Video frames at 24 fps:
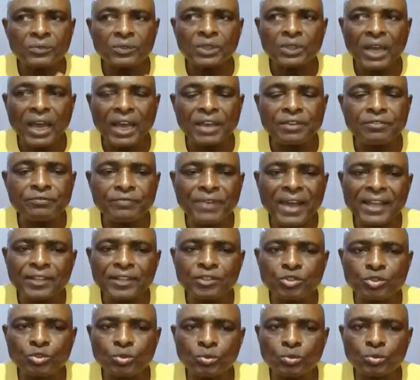invite
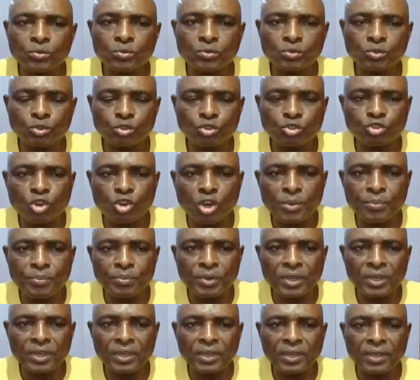you to join
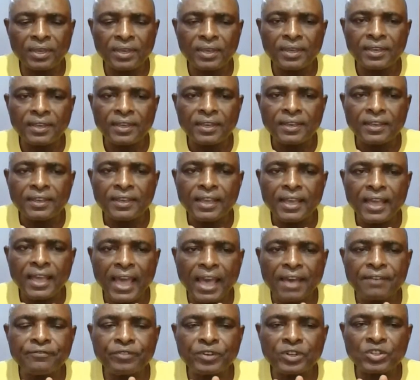me
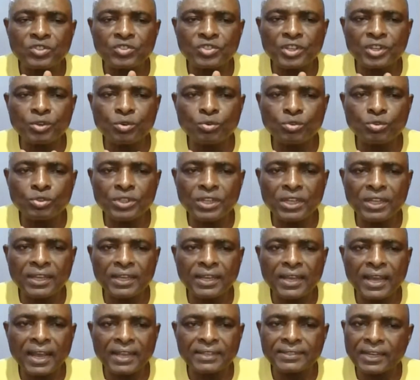every single
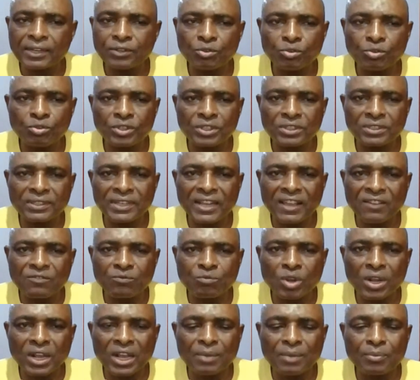day as I do this live
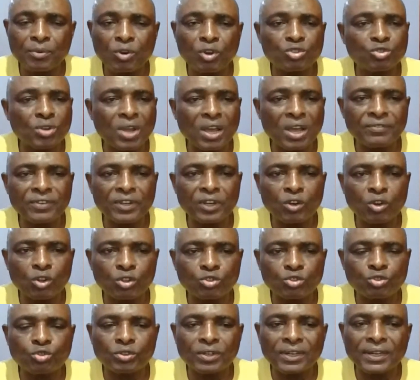broadcast, because you have a lot
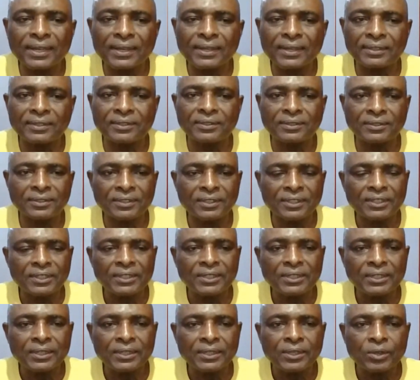to learn.
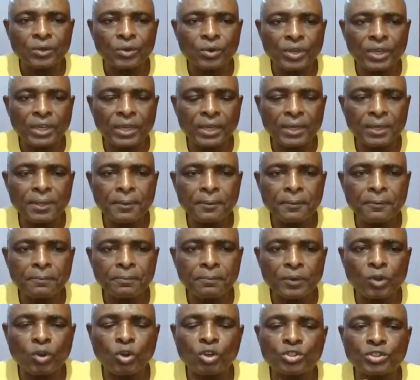Okay?
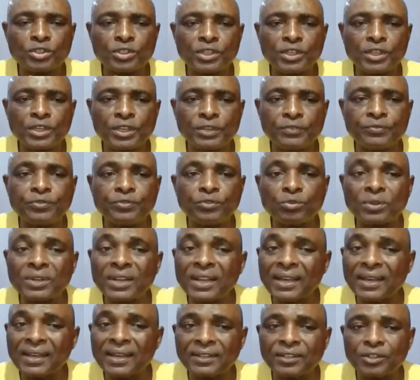Because if you
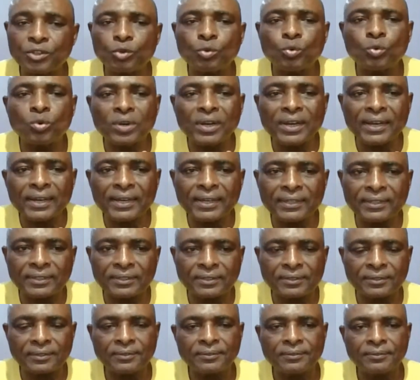learn, you will
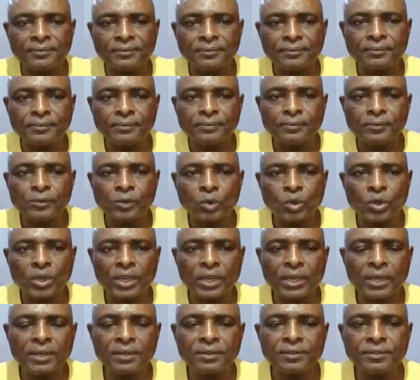earn.
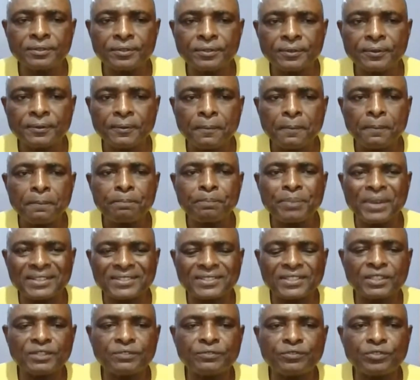Okay?
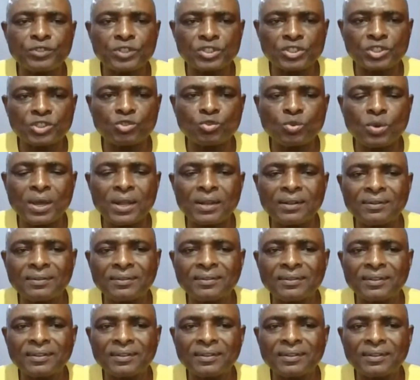Passive residual